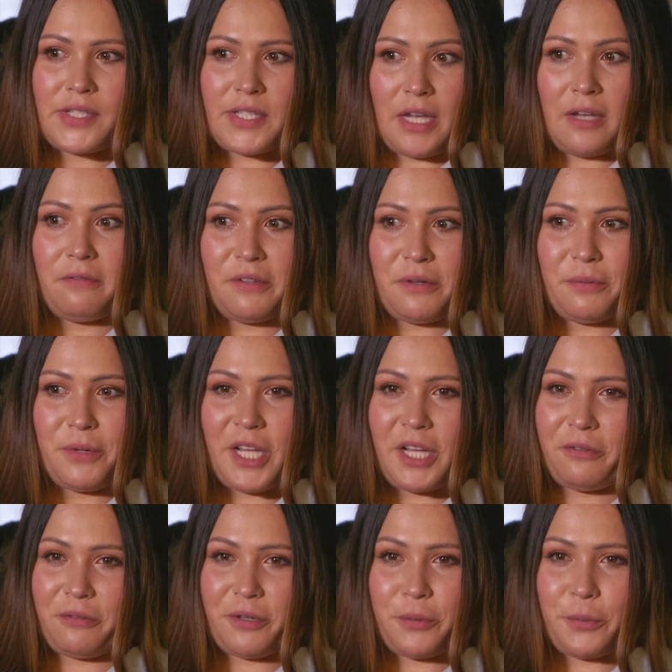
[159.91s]
saved
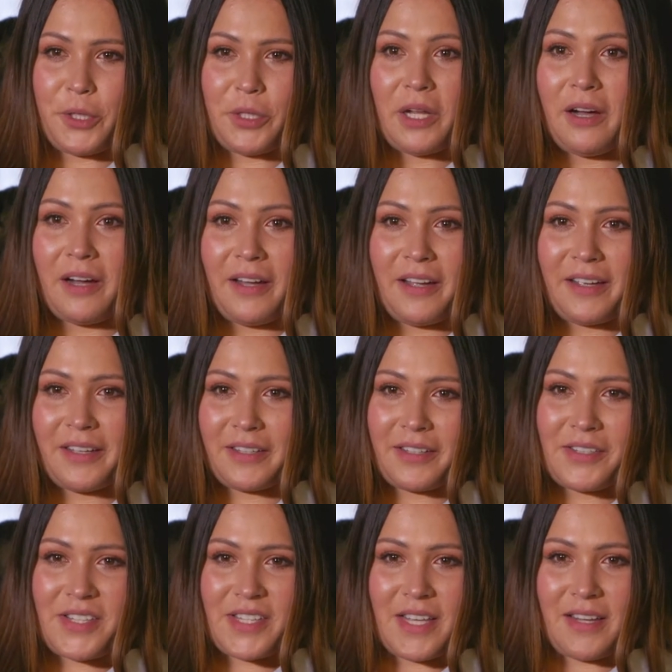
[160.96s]
me from a lot
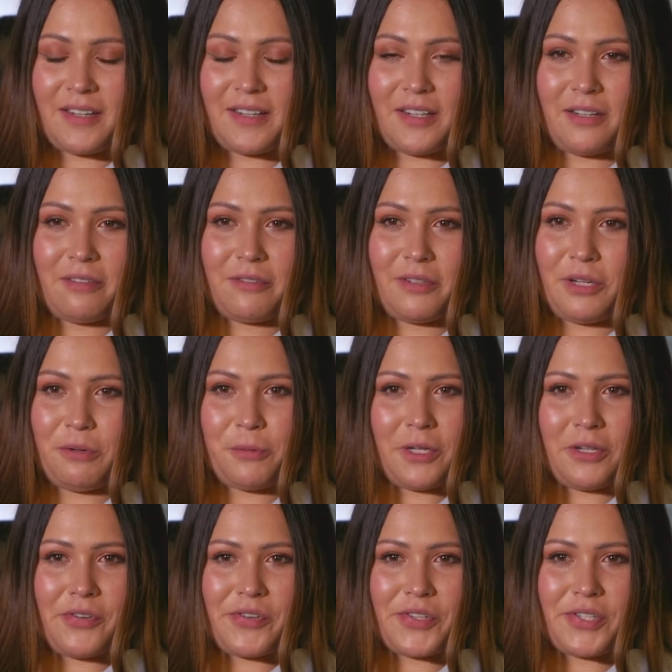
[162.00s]
because I didn't have
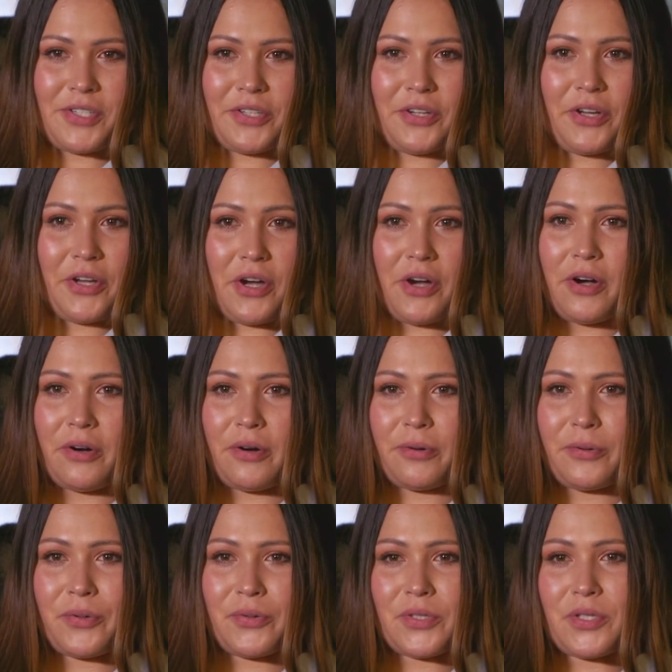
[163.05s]
anywhere else to go.